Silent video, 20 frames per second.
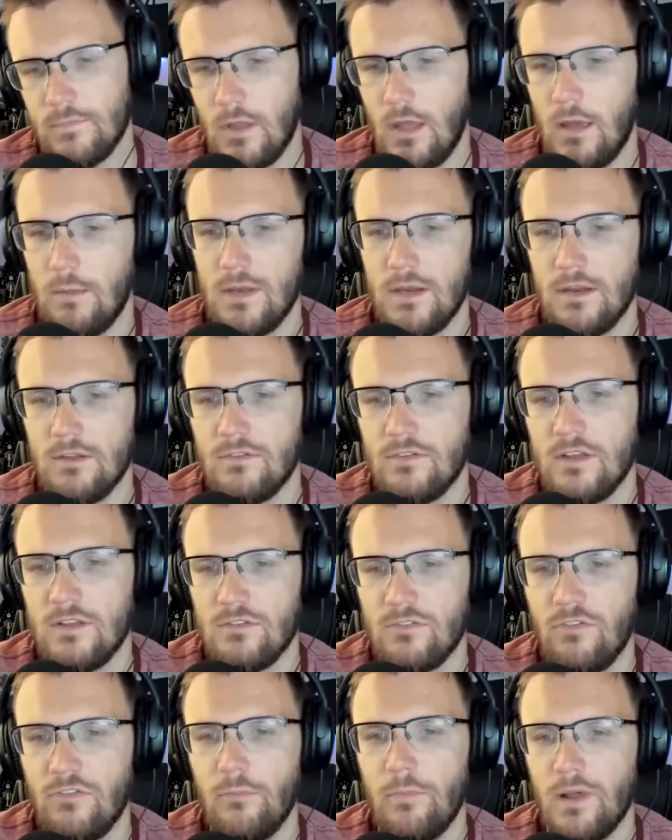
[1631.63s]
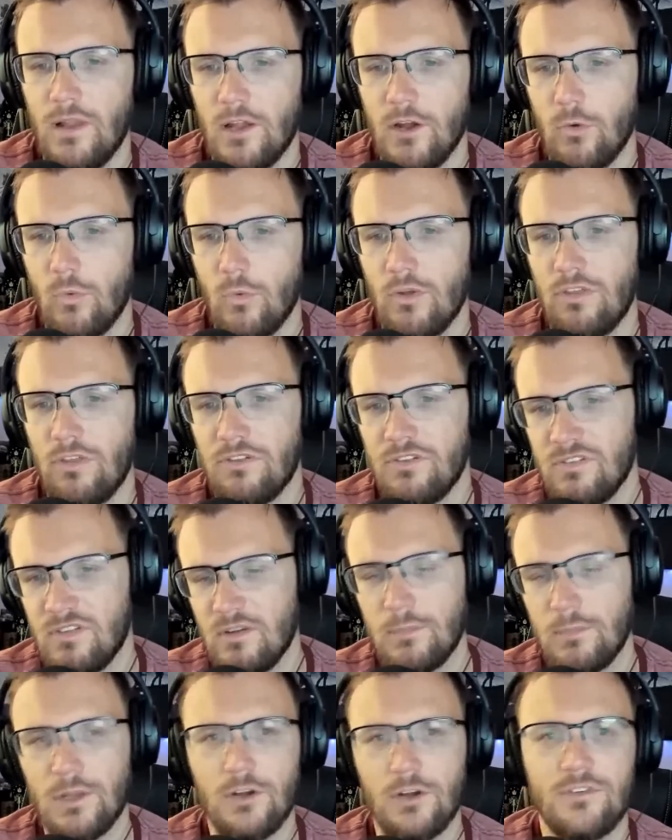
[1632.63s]
I mean, he's he's familiar with
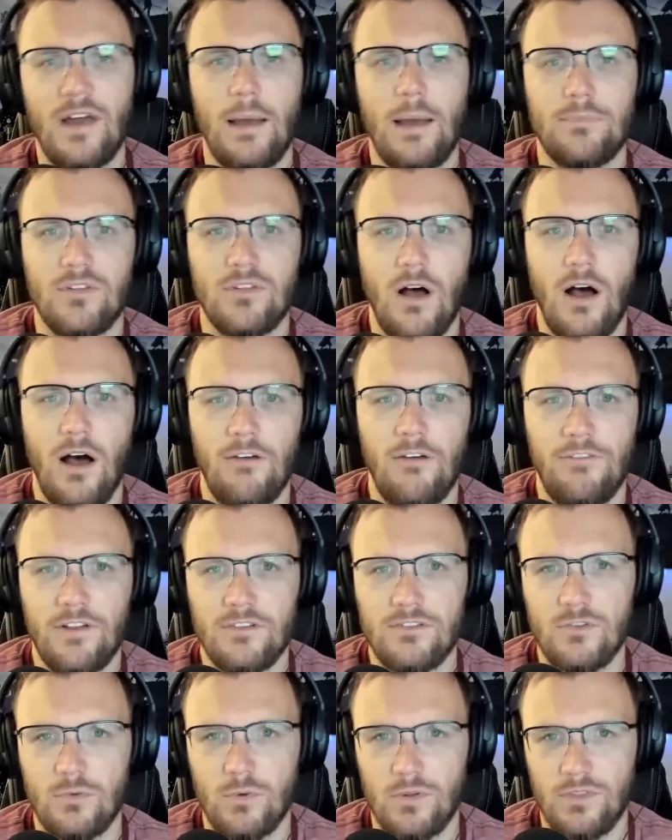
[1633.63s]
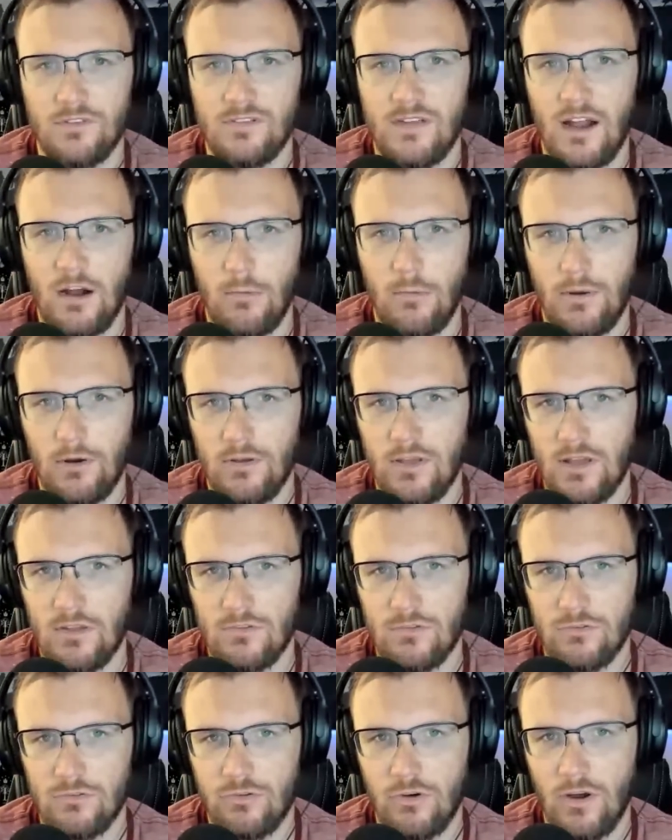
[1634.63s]
similar types of offense to what the Sacramento
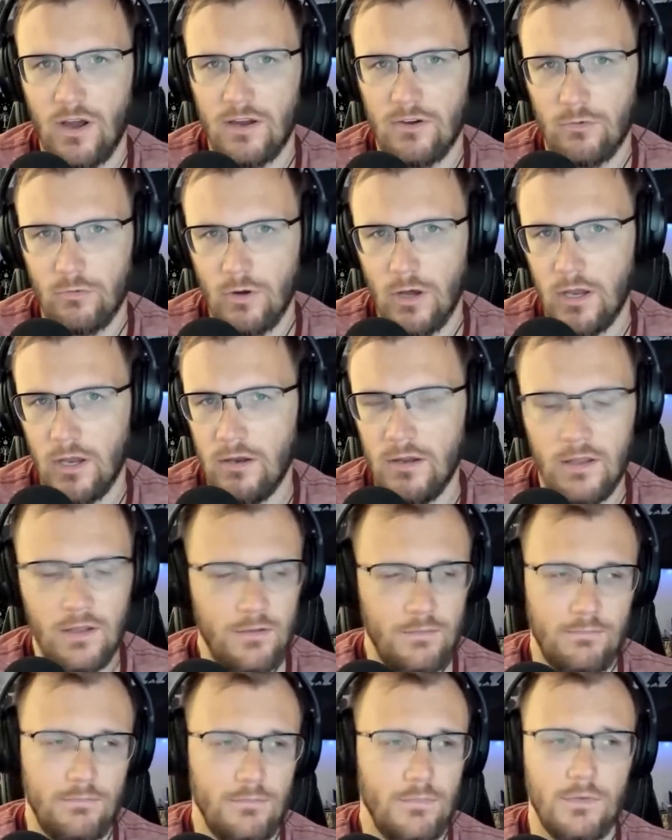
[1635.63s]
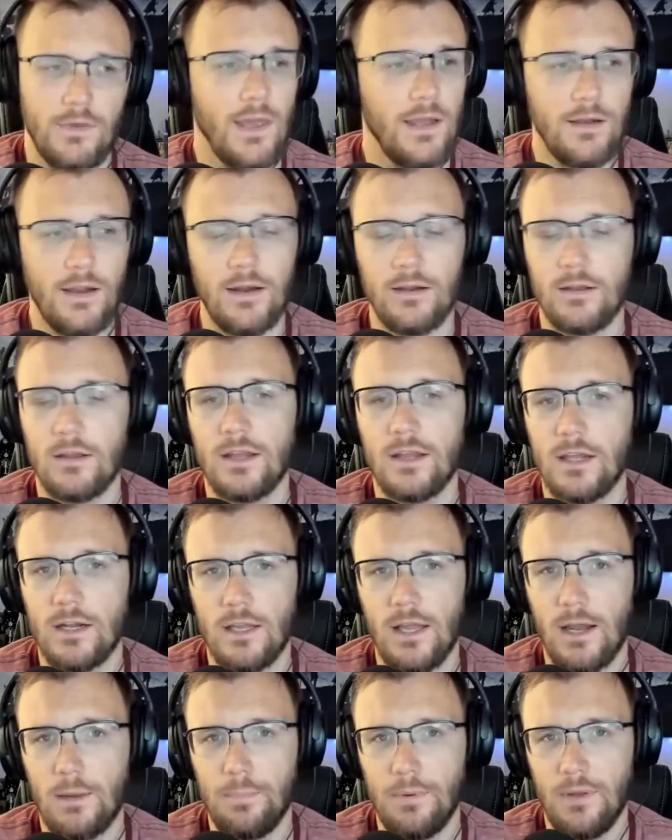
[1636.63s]
Kings are trying to run. Again, not going to get a
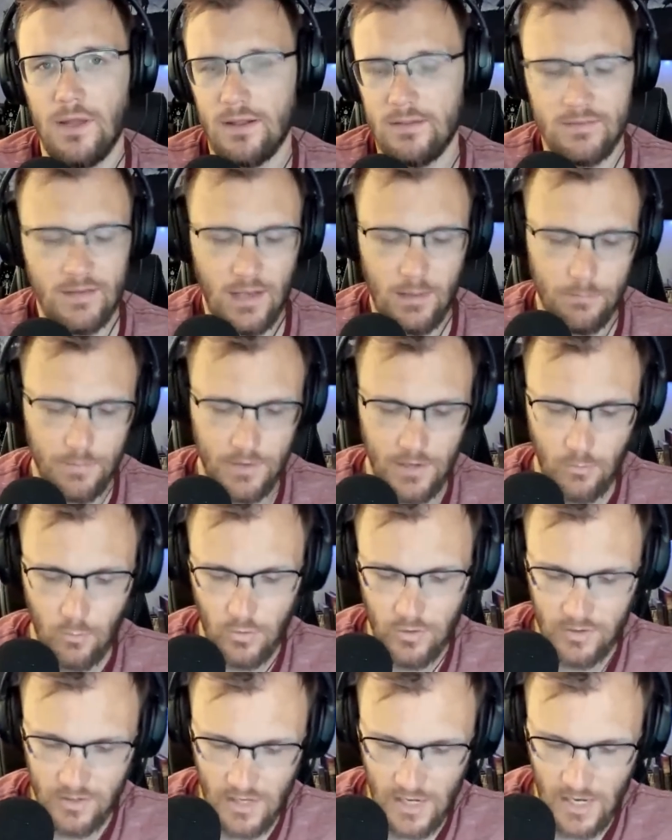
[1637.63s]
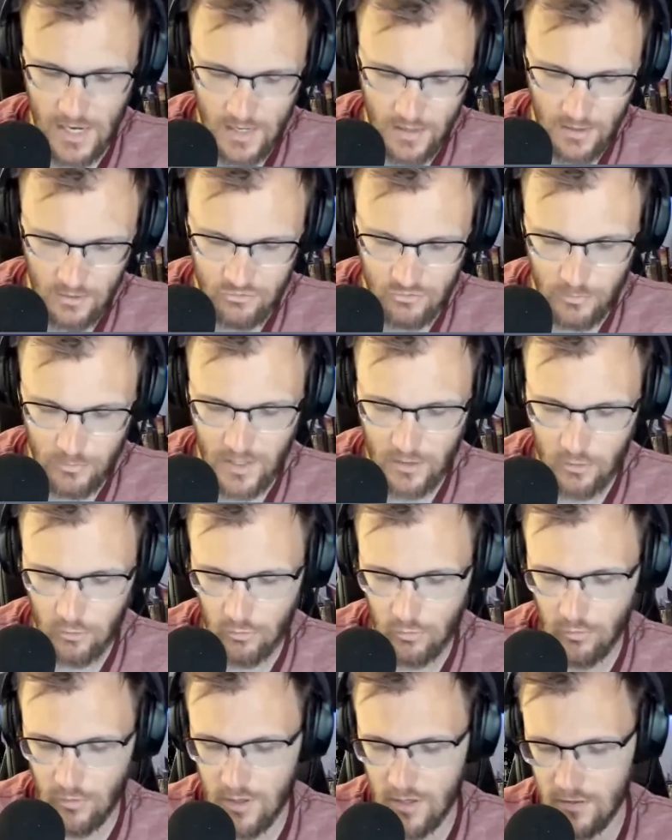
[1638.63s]
lot of playing time, but I wouldn't hate a
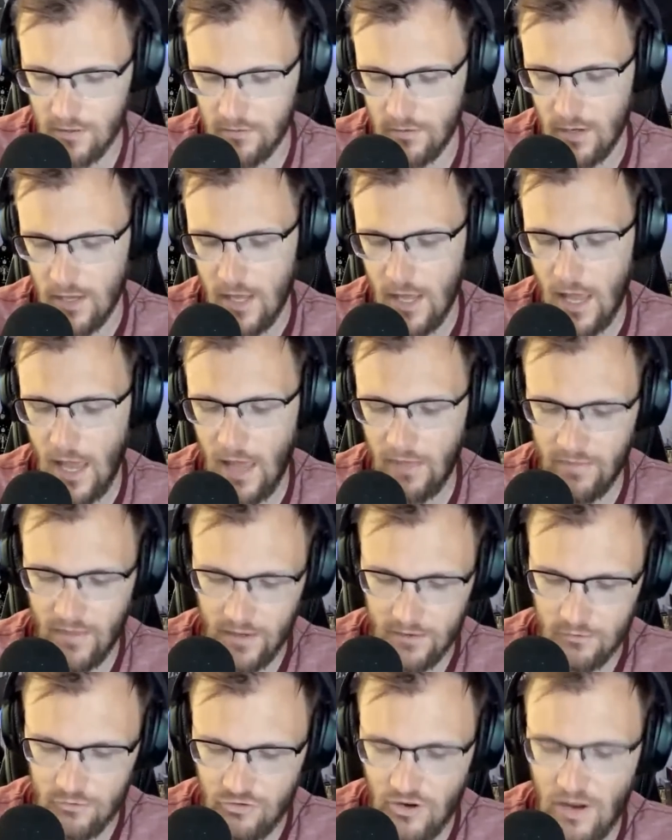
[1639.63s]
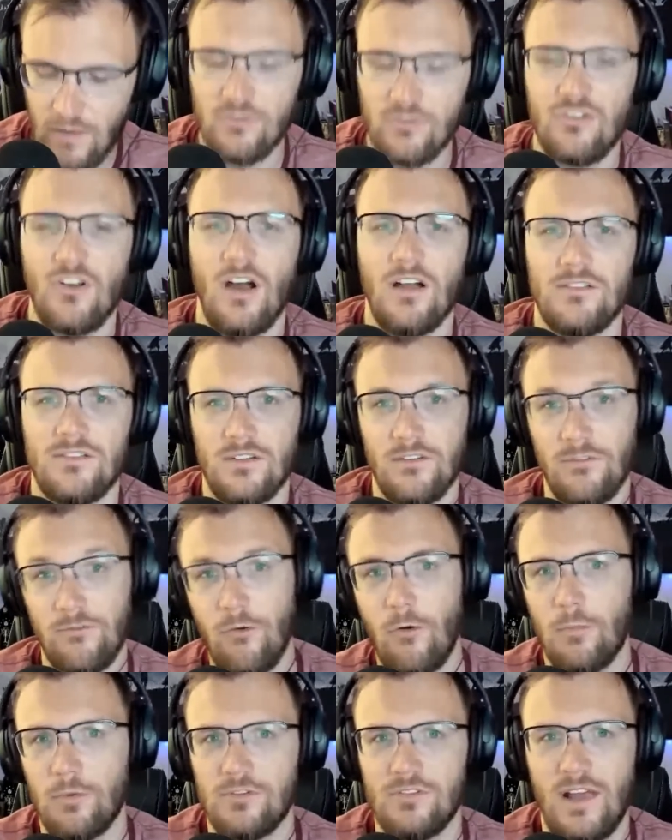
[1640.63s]
JaMychal Green. And then James Johnson,
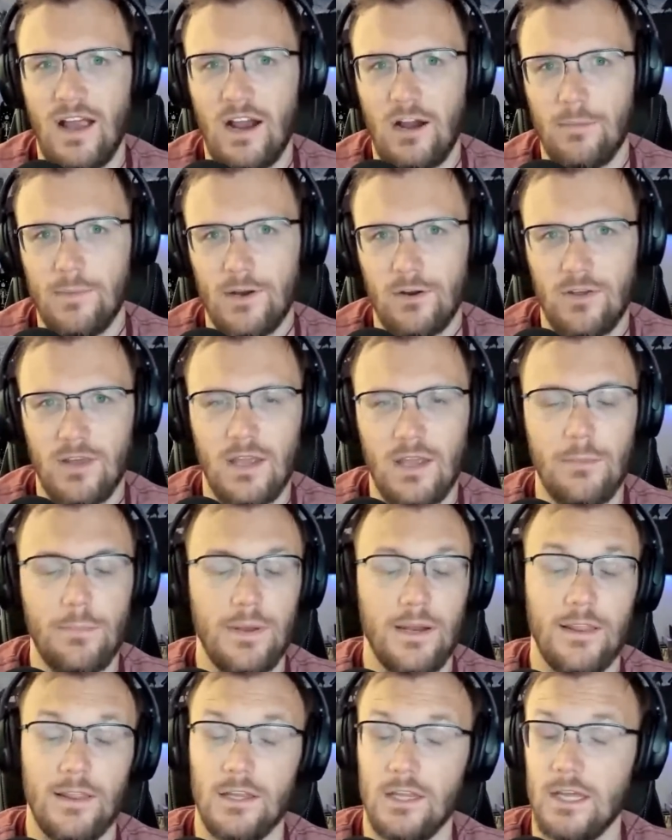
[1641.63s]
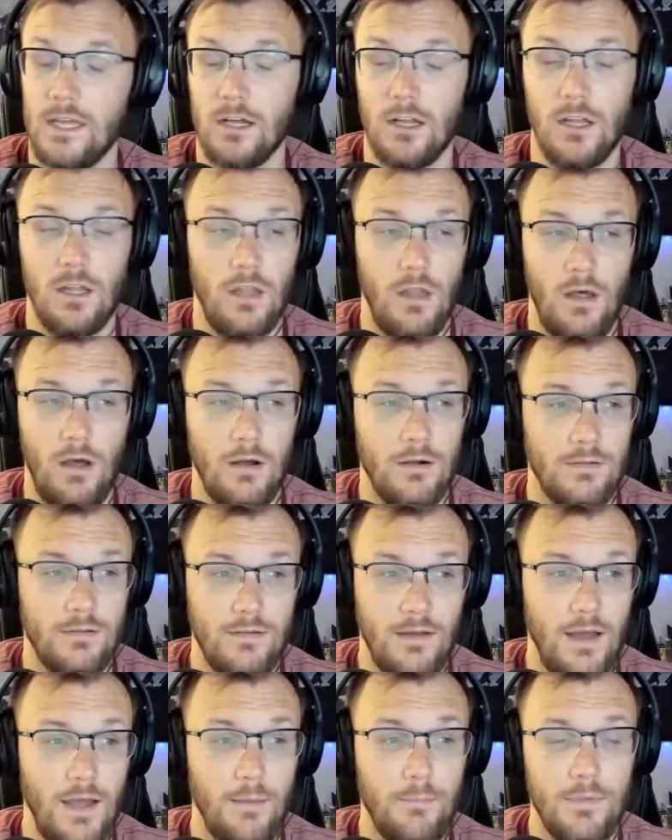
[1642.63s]
former Sacramento King, been in the league a long
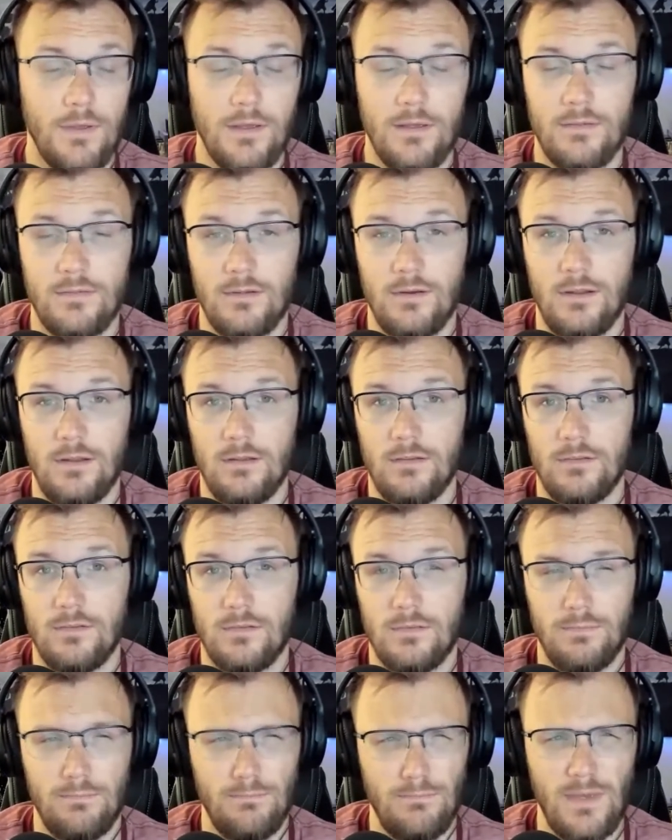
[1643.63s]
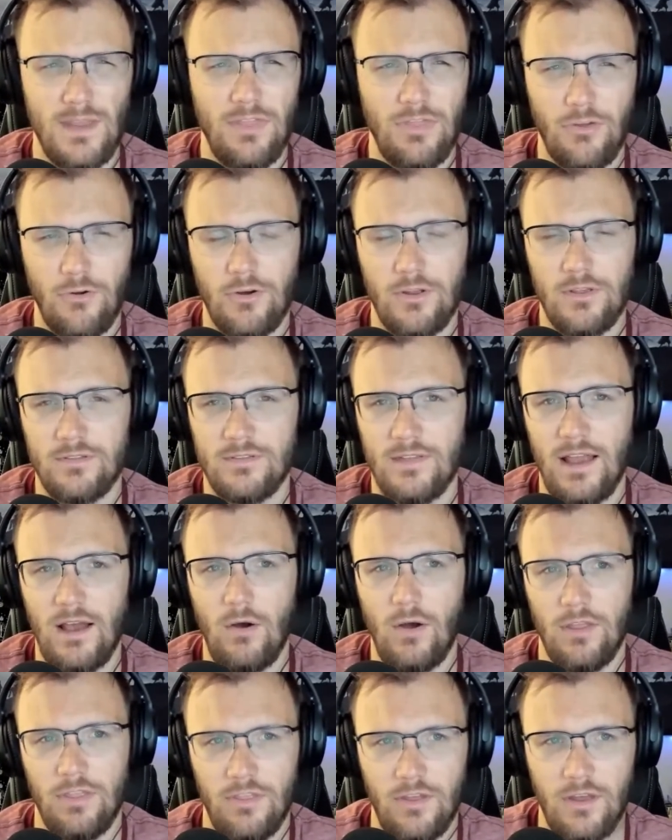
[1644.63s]
time. He's in his mid 30s
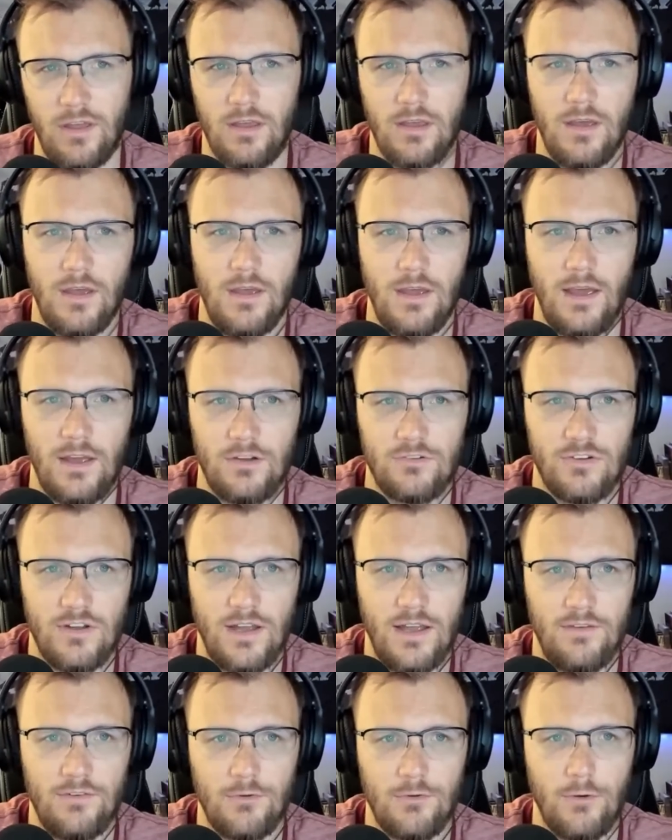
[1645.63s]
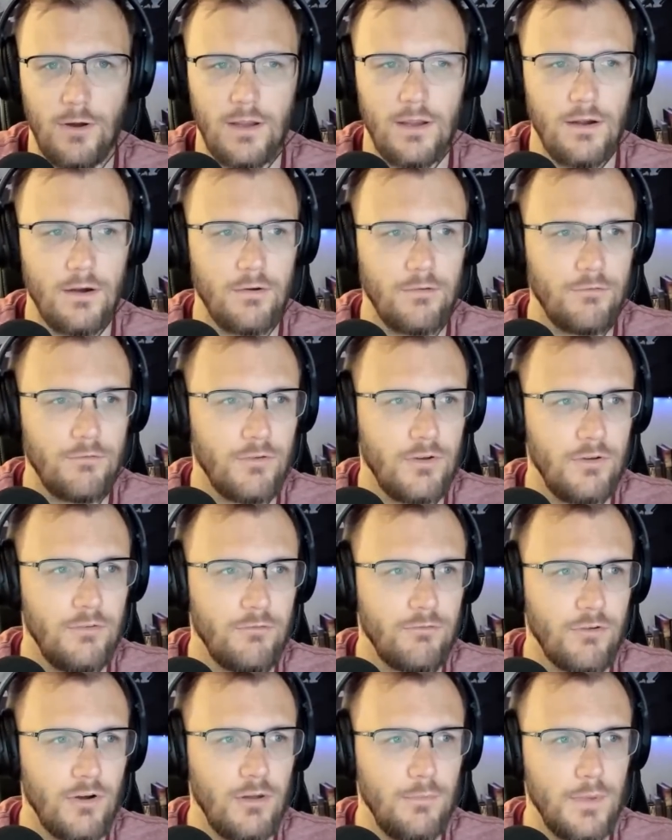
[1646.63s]
now, I think. Actually, I have it right here in, in
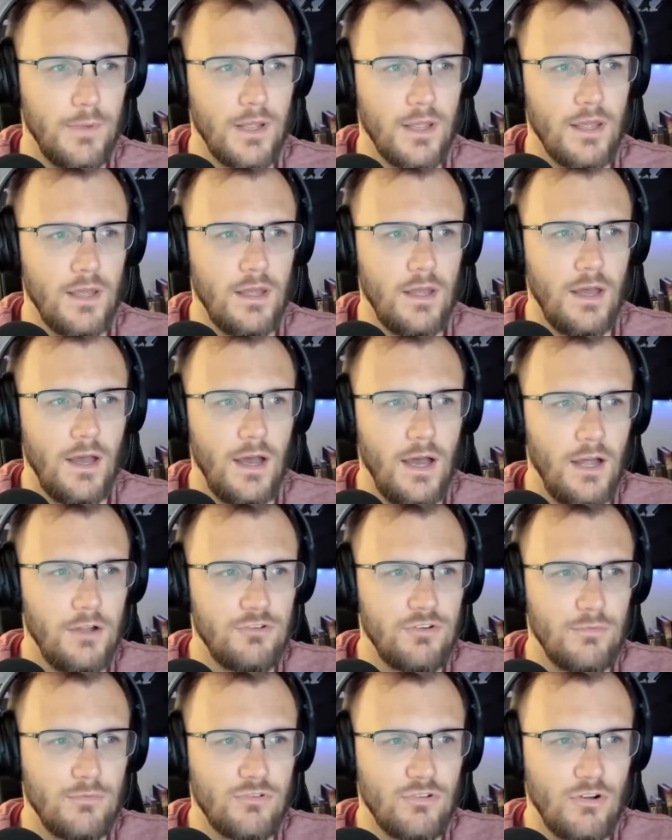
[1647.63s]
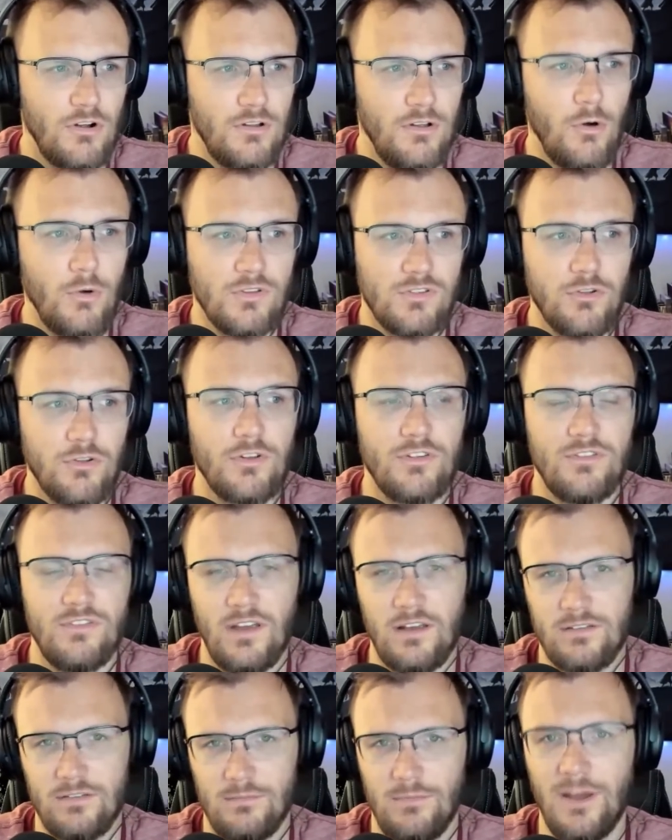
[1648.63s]
front of me. Uh, James Johnson. Oh, he's 36.